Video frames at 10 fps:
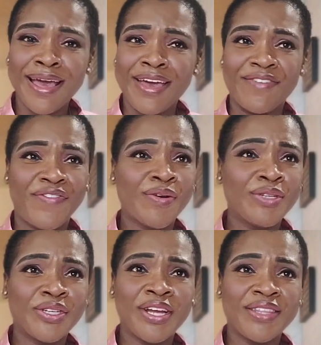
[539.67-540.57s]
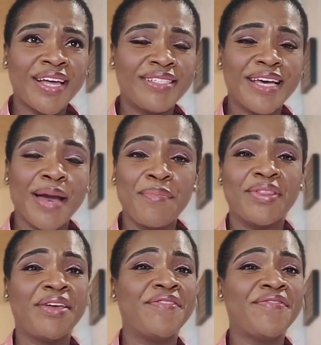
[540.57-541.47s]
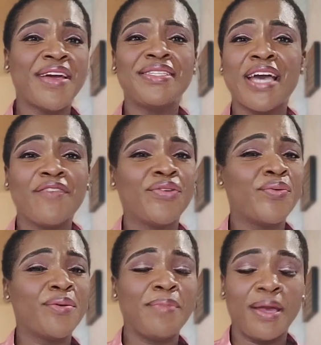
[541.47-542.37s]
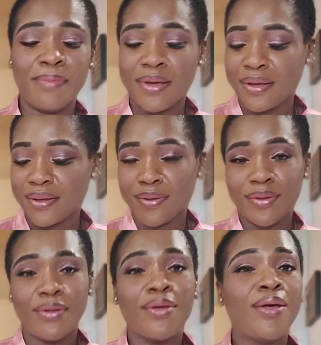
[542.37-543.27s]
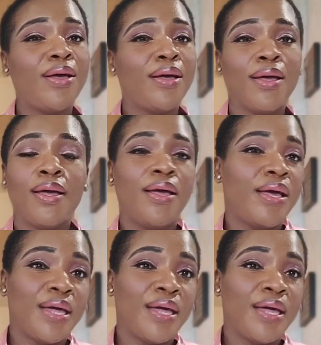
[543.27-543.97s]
it feels good at that time, but the effects afterward, baby, it